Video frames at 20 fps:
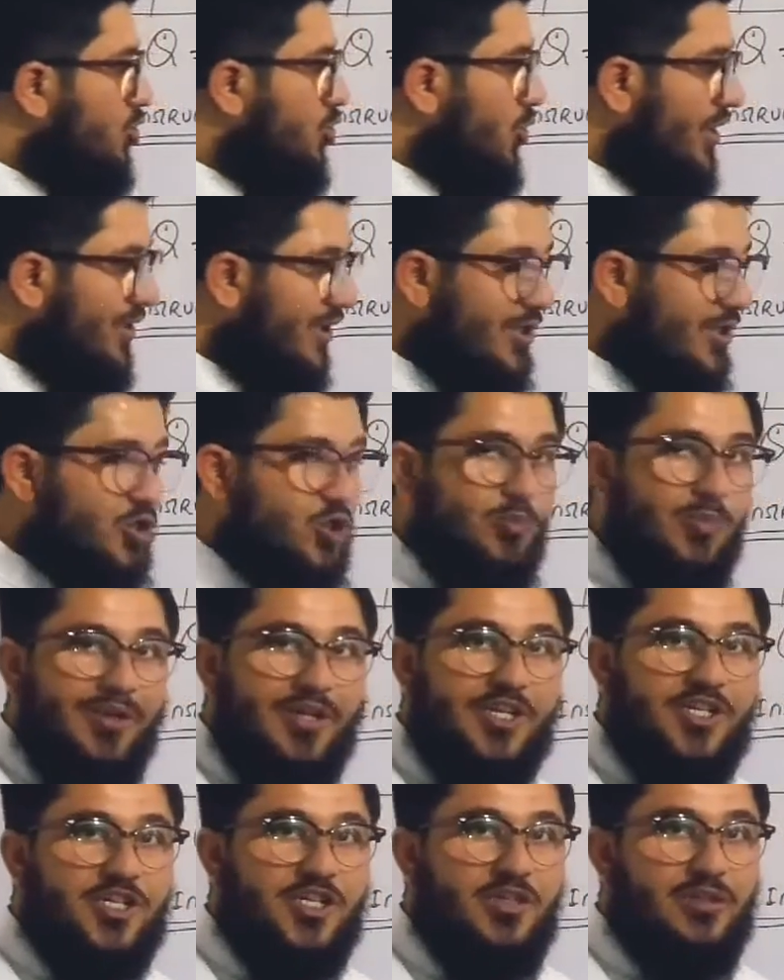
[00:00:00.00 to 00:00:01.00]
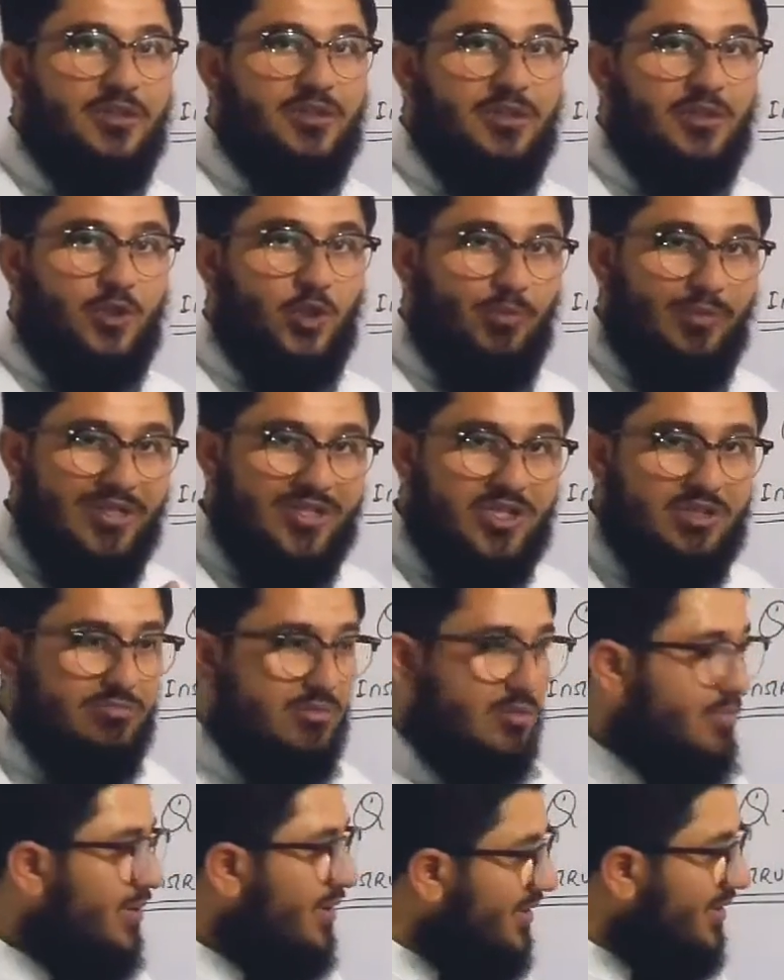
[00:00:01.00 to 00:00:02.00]
So in the instrumentation, you must
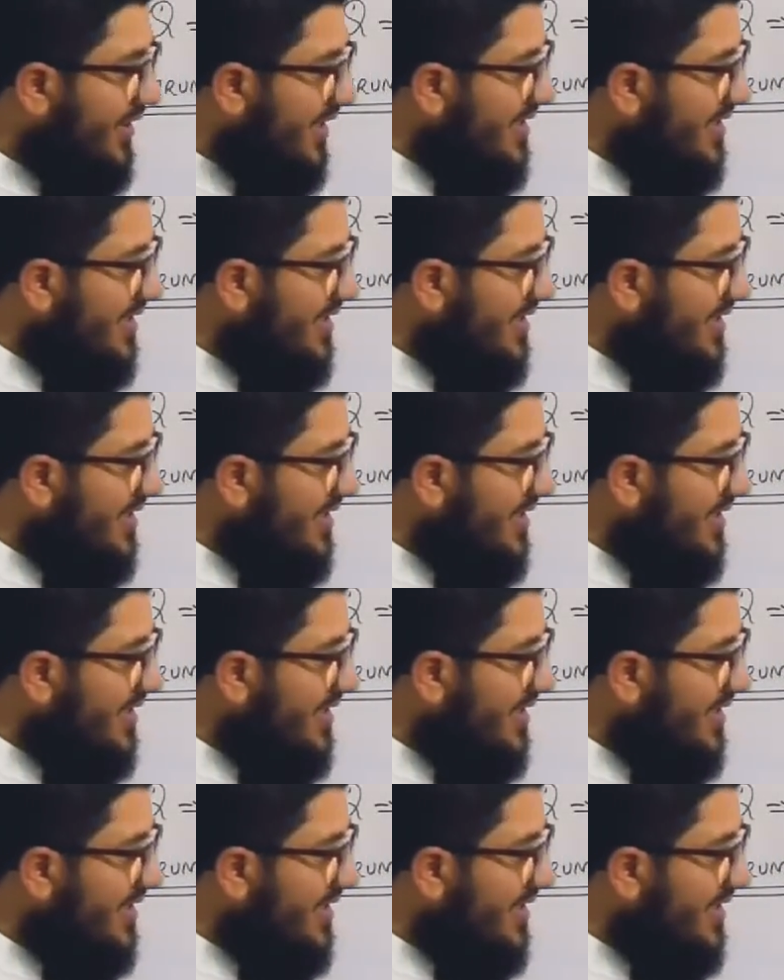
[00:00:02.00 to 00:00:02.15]
remember